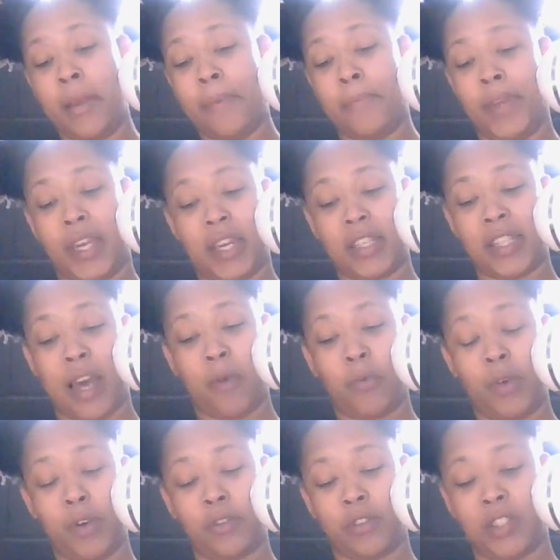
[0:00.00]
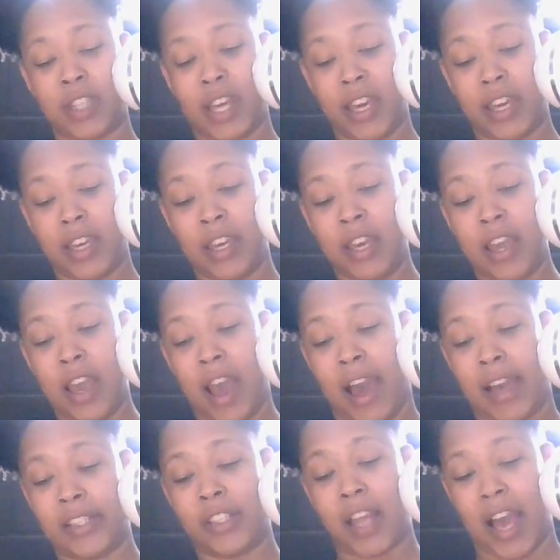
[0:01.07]
Because I will say,
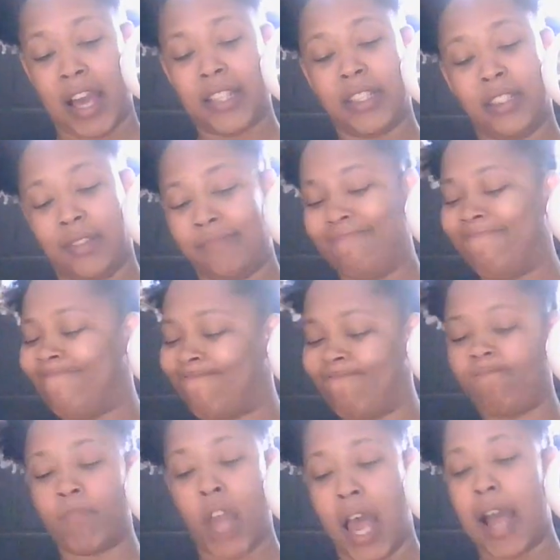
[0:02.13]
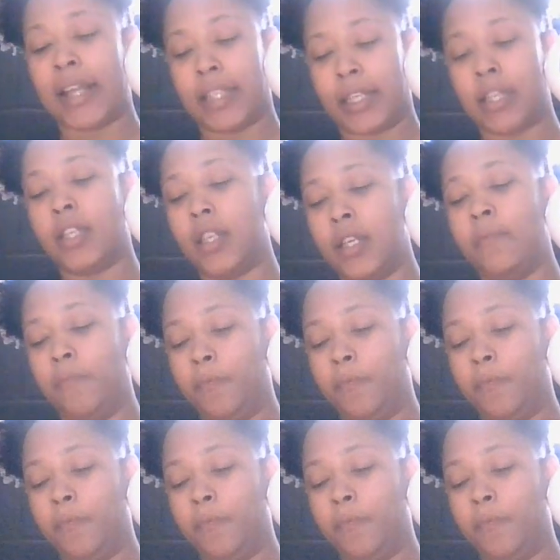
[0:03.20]
I, I, I get it.